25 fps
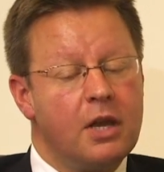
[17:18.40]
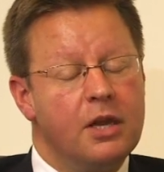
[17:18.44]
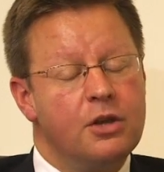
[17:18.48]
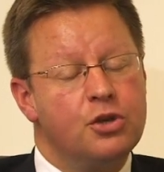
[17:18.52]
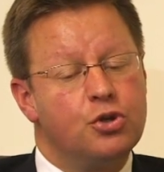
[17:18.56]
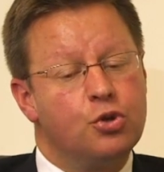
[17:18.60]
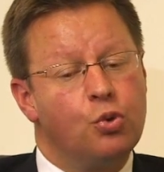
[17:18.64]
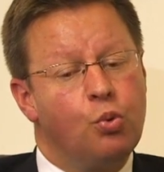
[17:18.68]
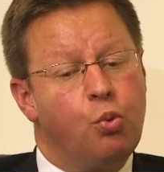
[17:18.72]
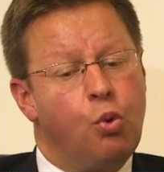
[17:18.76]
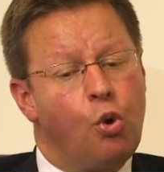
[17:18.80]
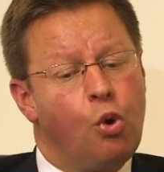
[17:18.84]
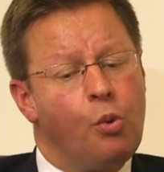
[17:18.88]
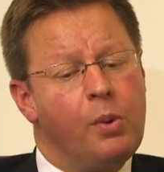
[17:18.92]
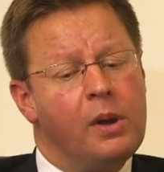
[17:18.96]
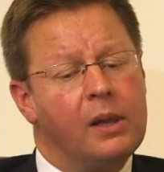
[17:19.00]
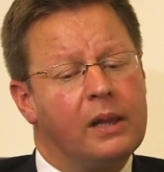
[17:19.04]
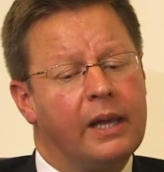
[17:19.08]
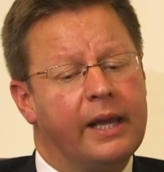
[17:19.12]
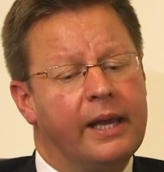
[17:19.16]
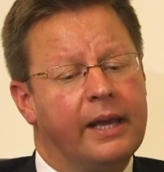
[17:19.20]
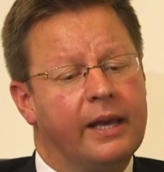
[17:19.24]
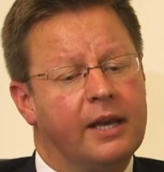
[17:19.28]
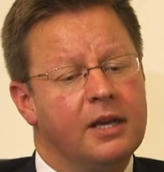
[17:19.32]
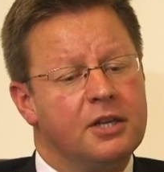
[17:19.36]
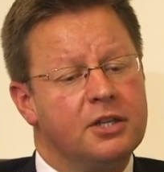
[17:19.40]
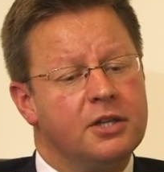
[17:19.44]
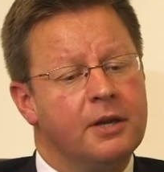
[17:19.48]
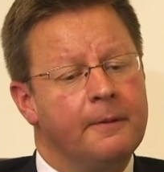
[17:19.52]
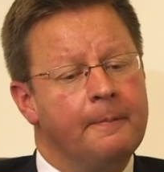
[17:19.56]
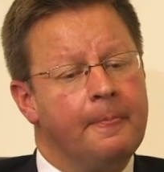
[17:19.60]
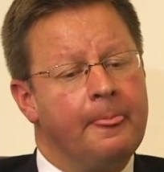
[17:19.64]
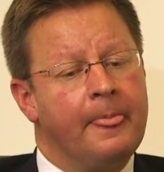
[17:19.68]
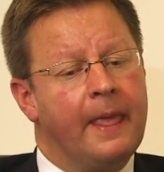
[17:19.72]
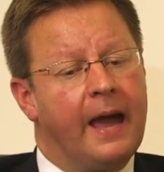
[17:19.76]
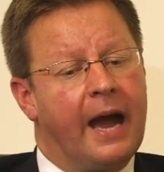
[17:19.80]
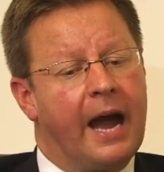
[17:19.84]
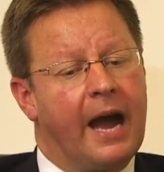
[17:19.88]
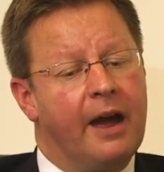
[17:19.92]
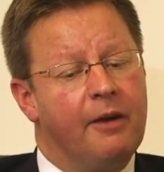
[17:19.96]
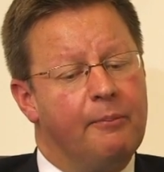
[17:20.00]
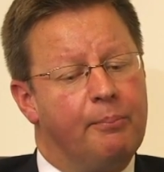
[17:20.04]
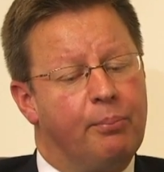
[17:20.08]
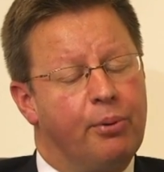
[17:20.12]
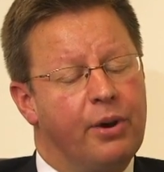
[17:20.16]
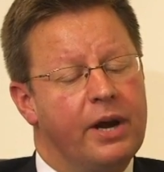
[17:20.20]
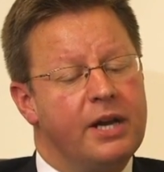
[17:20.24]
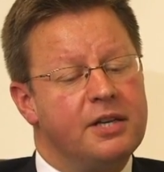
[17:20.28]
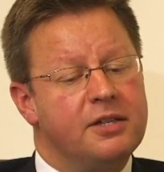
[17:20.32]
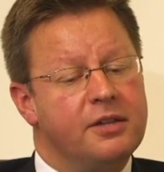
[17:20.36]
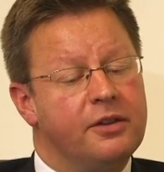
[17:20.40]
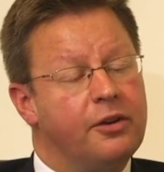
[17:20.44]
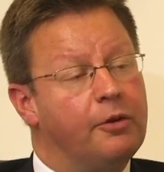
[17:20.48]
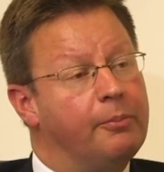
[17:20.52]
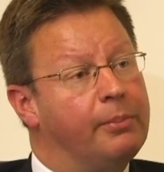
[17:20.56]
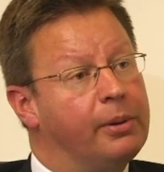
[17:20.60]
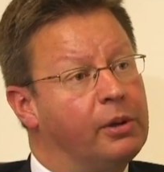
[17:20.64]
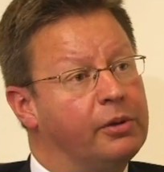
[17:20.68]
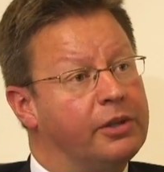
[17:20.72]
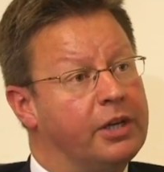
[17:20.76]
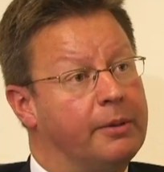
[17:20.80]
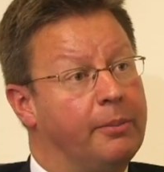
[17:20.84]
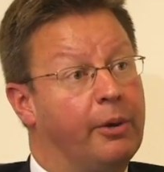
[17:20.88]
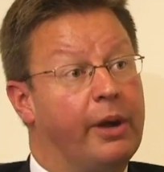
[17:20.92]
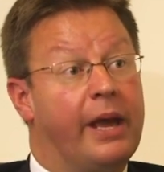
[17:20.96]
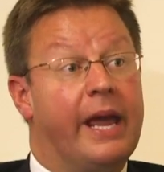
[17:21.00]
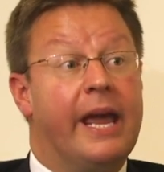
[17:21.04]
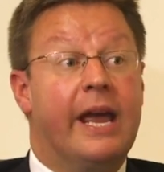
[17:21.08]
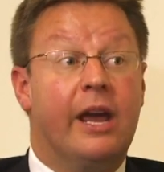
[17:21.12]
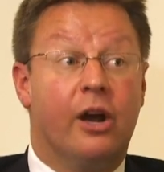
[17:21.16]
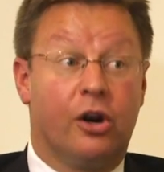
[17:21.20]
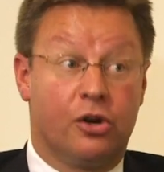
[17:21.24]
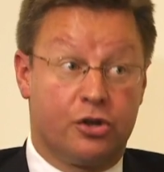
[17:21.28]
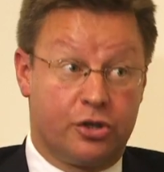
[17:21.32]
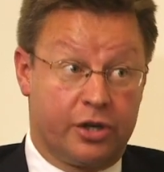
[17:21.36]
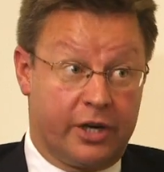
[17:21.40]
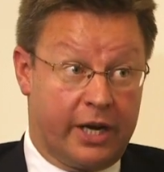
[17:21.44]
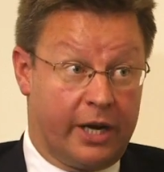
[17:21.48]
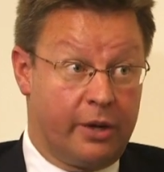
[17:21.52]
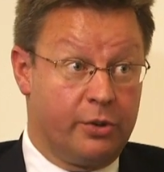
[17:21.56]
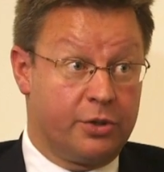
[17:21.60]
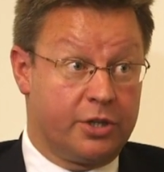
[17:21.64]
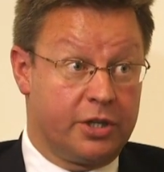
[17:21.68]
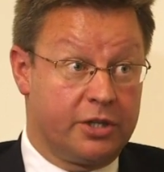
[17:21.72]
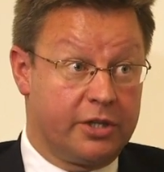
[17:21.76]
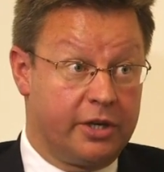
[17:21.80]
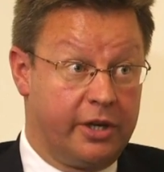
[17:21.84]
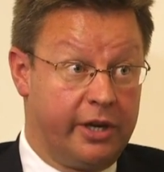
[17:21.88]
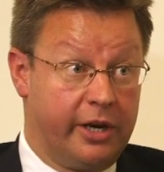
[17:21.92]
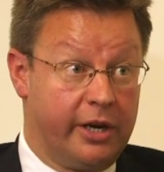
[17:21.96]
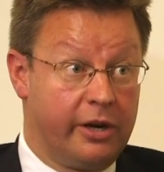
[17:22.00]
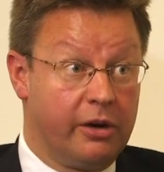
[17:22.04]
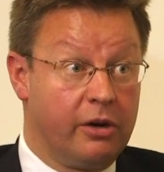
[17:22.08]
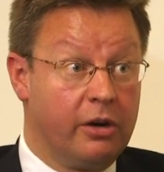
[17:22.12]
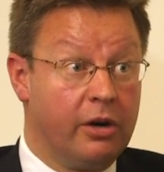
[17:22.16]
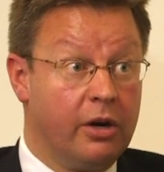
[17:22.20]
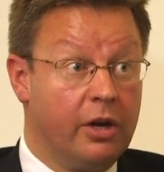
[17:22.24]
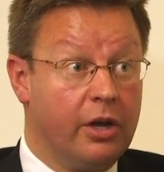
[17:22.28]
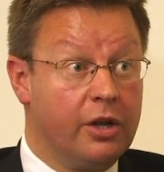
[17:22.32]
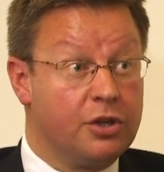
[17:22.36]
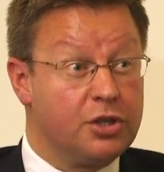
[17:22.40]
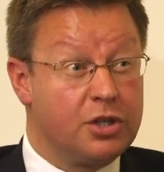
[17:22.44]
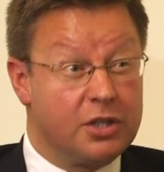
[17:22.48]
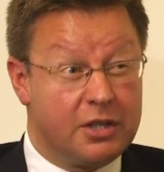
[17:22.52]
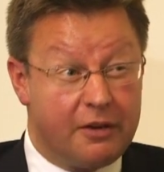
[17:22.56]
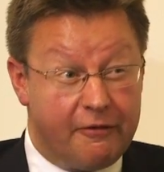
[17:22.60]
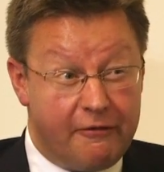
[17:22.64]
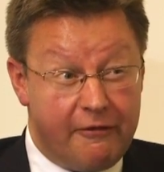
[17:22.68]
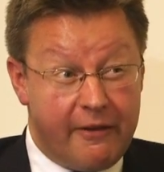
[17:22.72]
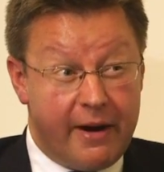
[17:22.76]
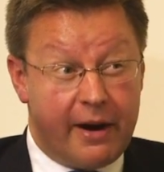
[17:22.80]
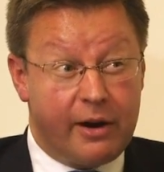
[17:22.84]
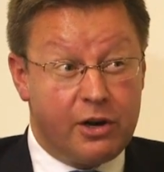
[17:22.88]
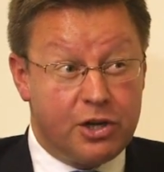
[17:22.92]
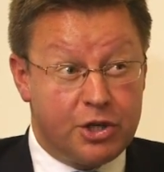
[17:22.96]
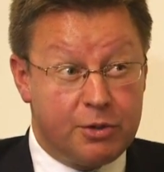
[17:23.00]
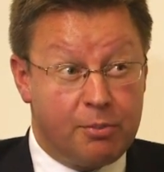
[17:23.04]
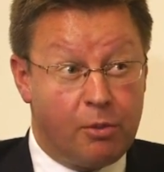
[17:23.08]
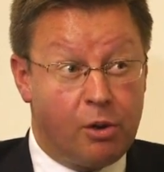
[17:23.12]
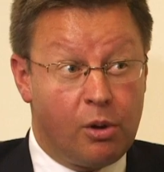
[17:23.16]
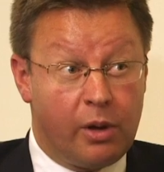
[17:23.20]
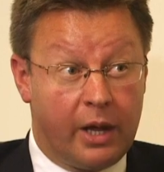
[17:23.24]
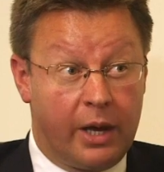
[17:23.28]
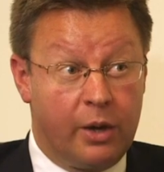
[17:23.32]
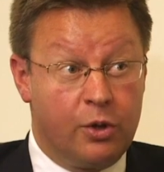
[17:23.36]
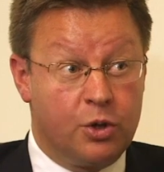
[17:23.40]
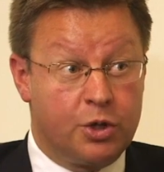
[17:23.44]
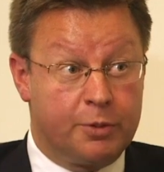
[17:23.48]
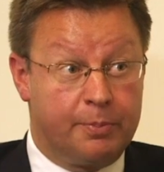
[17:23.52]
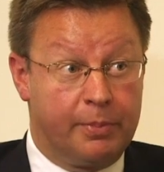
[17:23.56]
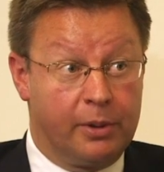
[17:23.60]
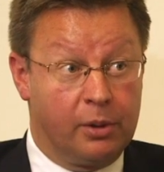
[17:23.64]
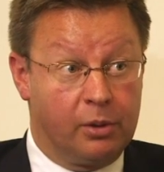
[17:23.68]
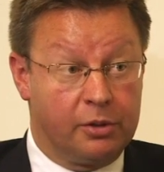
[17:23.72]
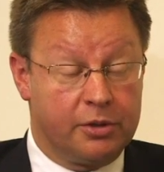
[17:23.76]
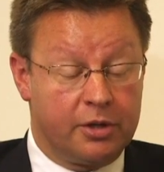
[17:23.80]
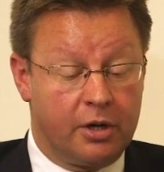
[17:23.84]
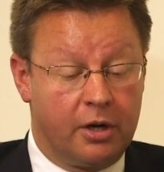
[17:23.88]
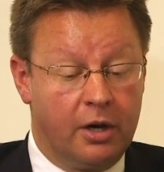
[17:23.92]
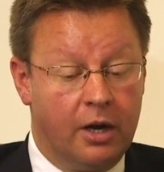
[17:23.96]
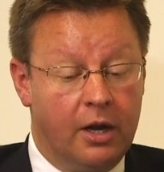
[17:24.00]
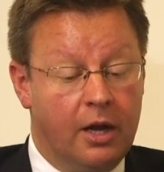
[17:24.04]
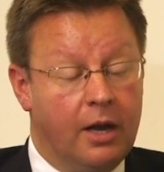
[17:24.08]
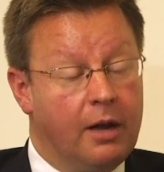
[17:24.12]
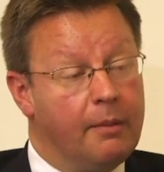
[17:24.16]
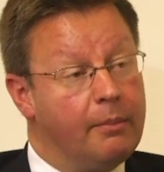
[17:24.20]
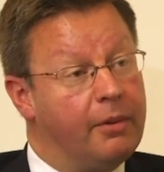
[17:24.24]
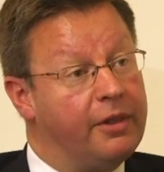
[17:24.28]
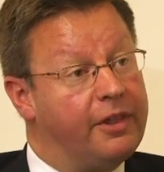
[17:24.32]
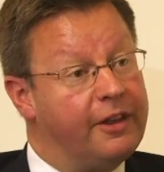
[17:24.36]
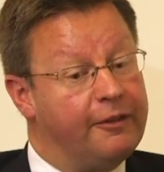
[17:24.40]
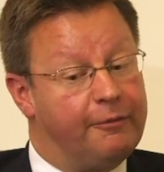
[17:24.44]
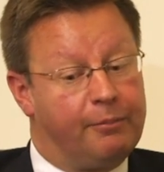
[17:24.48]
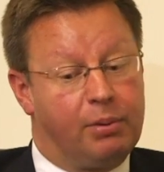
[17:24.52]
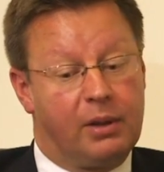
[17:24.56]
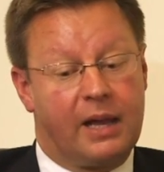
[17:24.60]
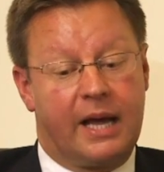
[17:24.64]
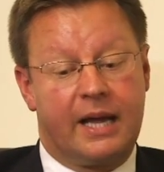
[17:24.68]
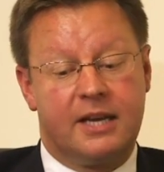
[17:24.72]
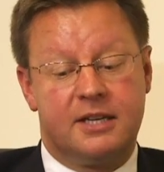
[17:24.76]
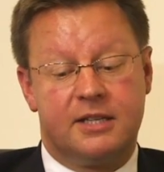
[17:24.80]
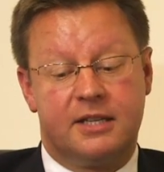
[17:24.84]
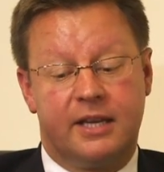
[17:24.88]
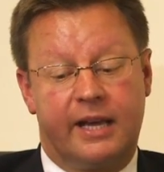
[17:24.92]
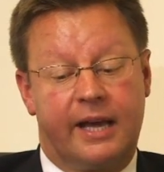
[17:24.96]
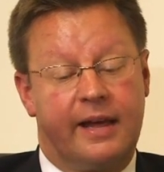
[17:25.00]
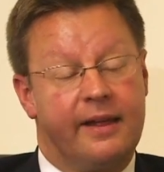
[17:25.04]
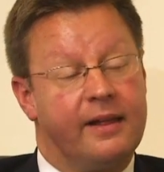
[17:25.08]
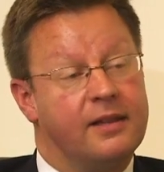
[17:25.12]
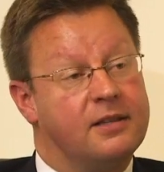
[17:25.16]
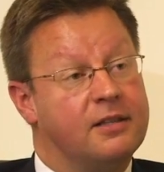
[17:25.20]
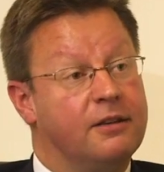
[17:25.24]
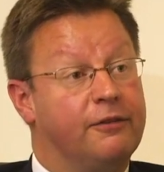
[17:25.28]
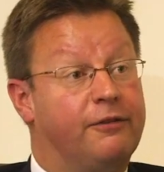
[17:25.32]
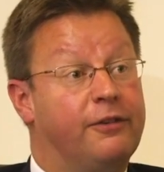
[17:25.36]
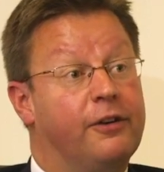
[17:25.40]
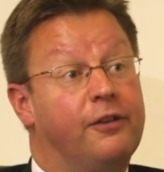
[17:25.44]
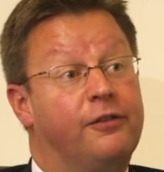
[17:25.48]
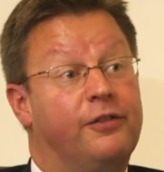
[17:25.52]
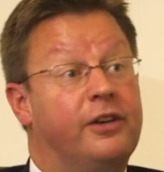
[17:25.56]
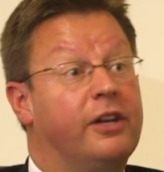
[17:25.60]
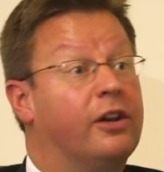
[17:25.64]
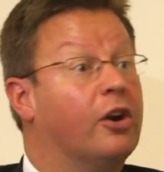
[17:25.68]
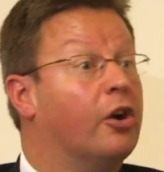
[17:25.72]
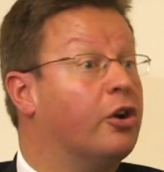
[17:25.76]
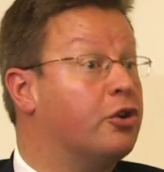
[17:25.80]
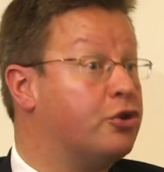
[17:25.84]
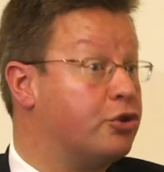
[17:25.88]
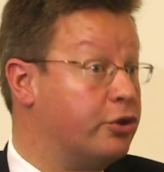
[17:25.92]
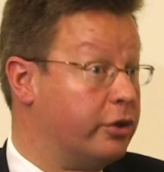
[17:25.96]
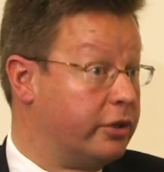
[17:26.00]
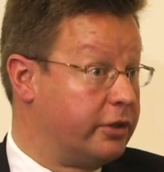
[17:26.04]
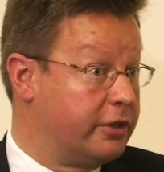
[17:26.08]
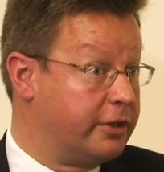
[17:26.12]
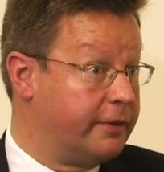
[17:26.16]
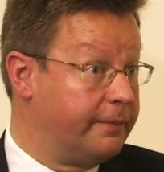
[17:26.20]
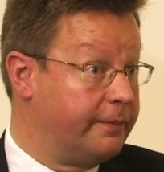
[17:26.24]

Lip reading: So what we like is, at present they're building about 800 houses a year, so it's a very small house builder, but they have plans to get that to 1,500.